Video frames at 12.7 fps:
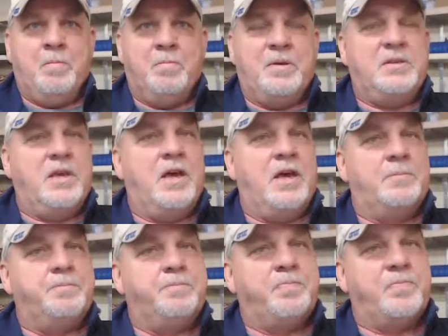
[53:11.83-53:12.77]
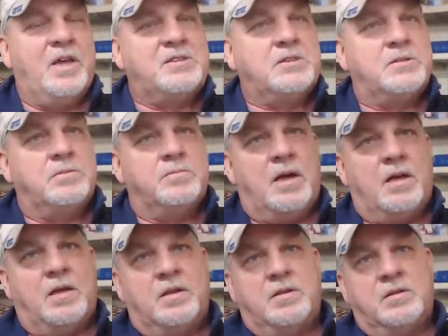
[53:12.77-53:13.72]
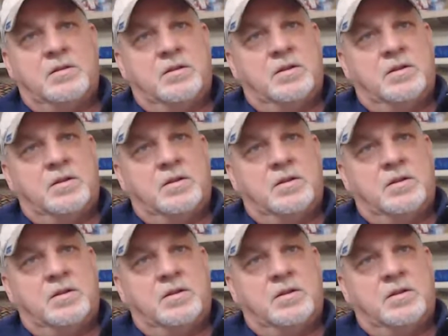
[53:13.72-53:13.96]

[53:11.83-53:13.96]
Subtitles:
But yeah, that's my